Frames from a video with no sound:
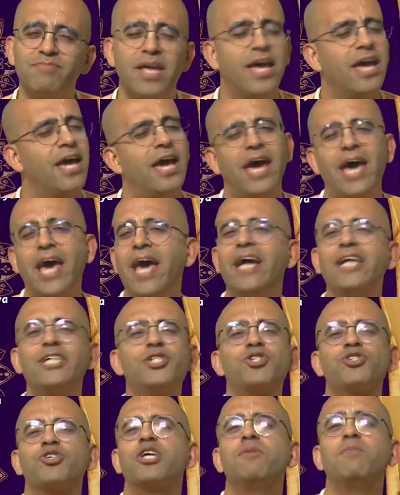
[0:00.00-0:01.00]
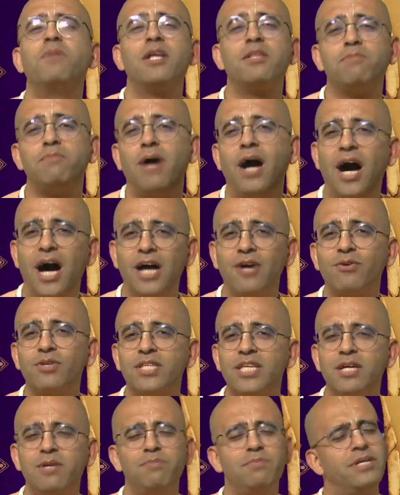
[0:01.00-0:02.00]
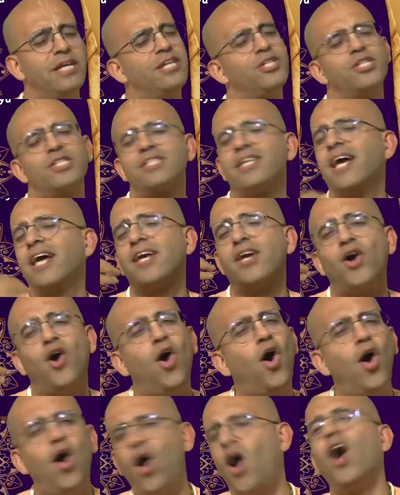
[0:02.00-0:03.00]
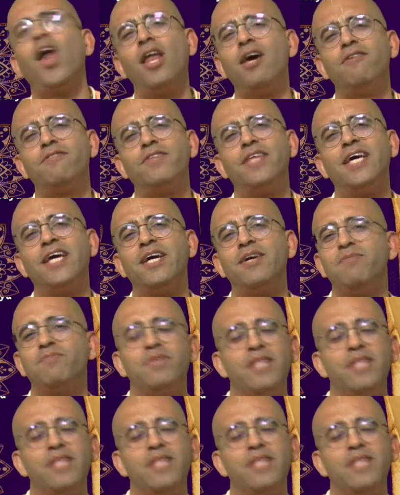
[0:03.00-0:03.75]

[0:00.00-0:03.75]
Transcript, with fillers: And Srimad Bhagavatam teaches like all of them.